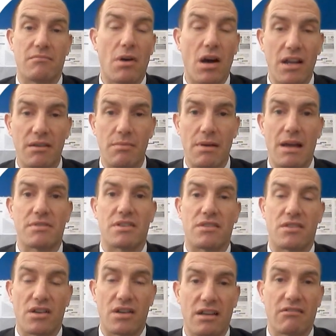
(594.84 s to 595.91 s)
mind maps
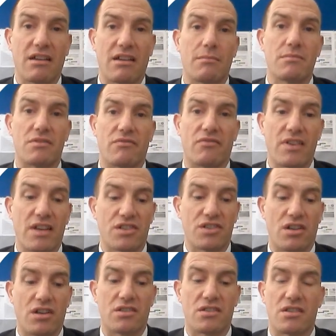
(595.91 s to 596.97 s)
and diagrams and
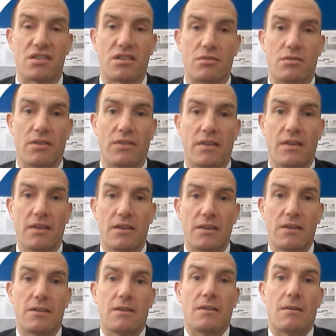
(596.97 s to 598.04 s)
flashcards and so on.
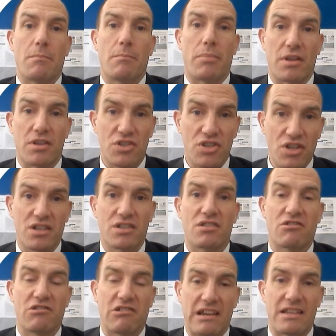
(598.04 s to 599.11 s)
but
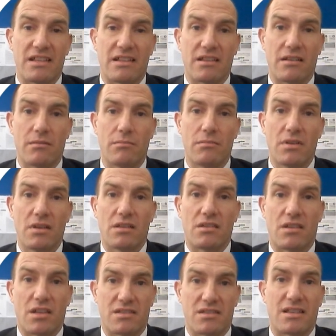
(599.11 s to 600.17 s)
just creating them
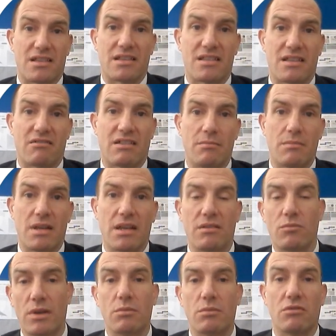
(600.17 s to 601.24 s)
doesn't necessarily
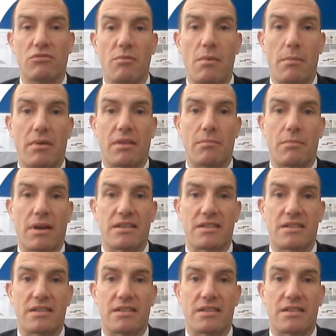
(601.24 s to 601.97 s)
mean we will remember them